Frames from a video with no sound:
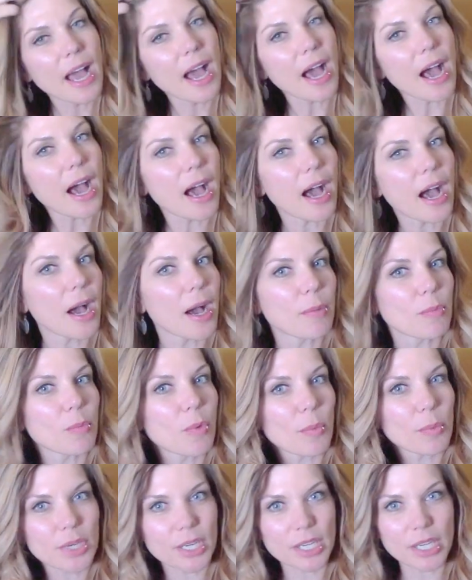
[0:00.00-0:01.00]

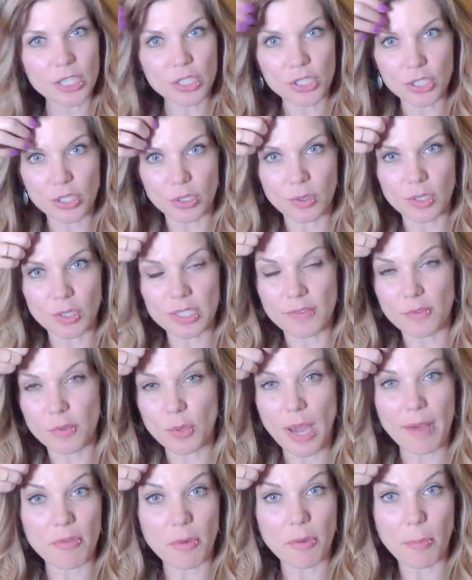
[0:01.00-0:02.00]
what we're going to do is if
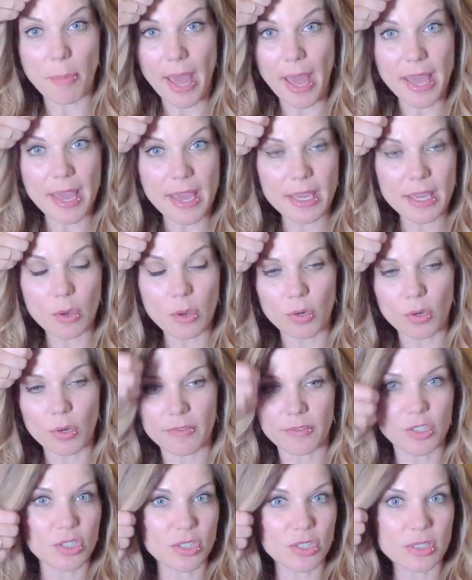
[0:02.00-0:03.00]
you have a bang or
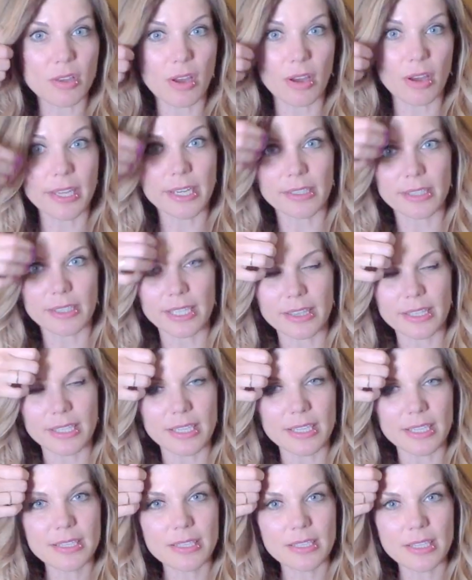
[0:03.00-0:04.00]
even just long hair like
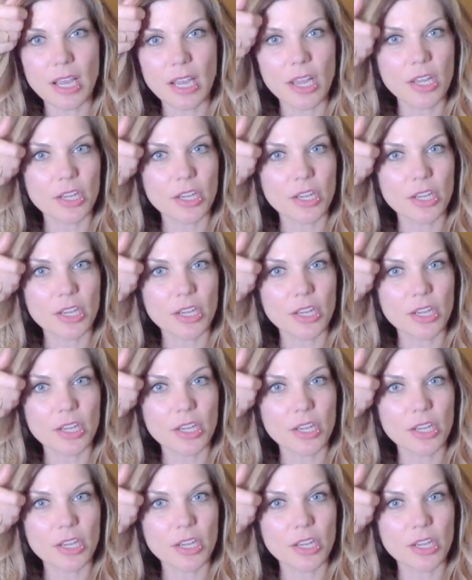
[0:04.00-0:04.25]
this,